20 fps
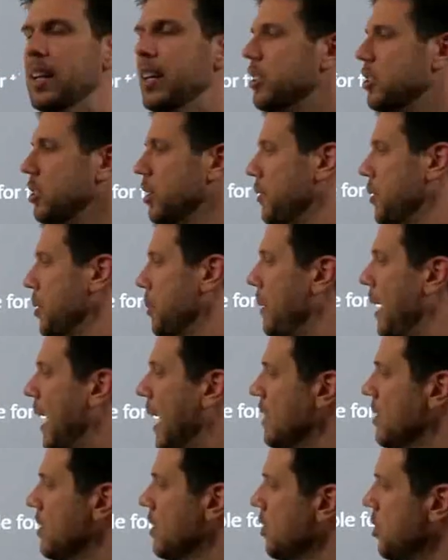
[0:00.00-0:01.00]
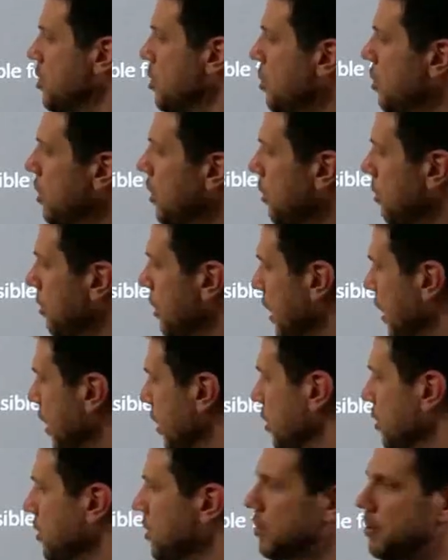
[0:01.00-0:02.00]
So if you're past the 2 to 3
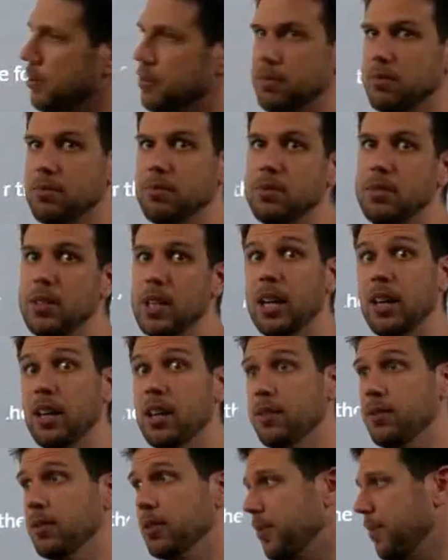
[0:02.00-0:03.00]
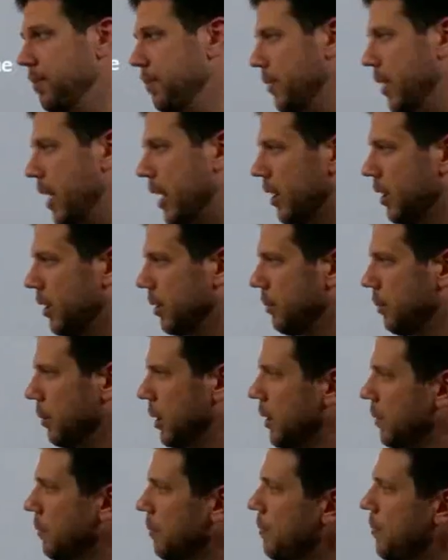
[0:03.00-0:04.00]
years, not covered, not going to
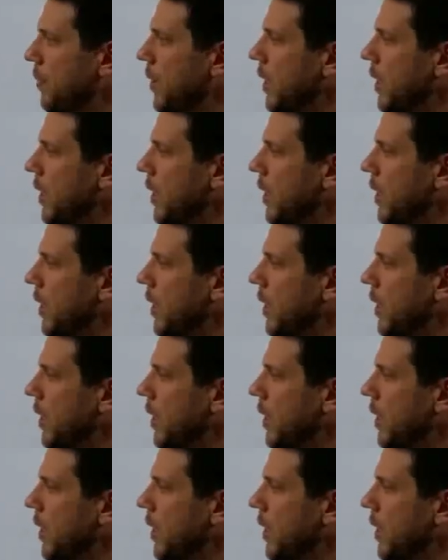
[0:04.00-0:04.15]
win.